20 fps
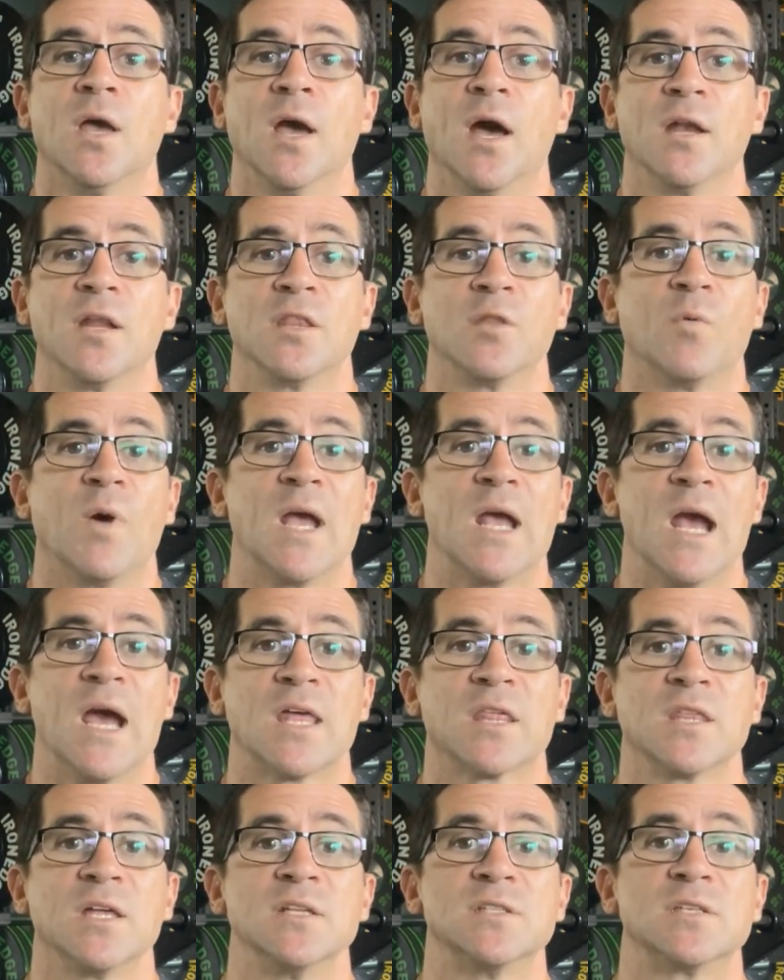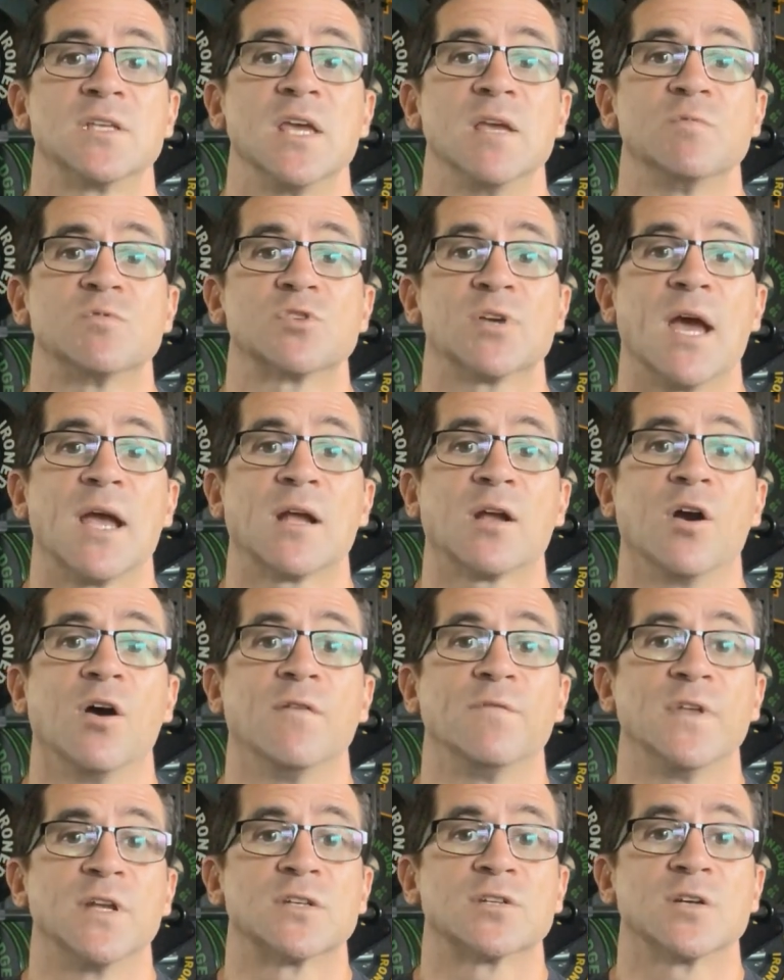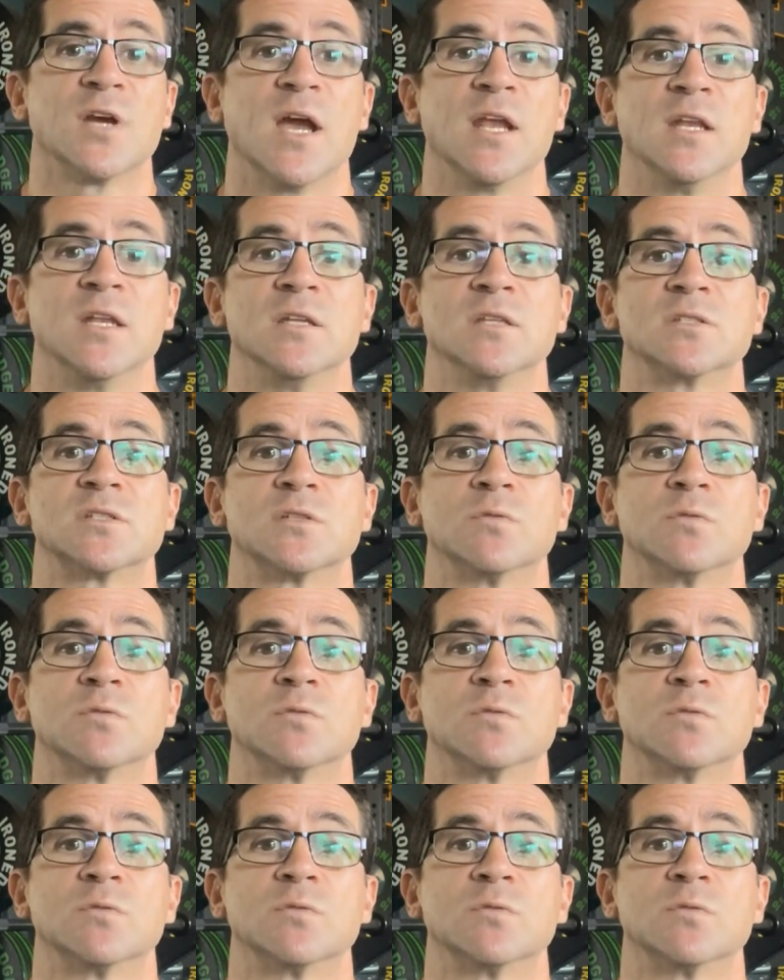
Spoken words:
Another way athletes keep track of their training is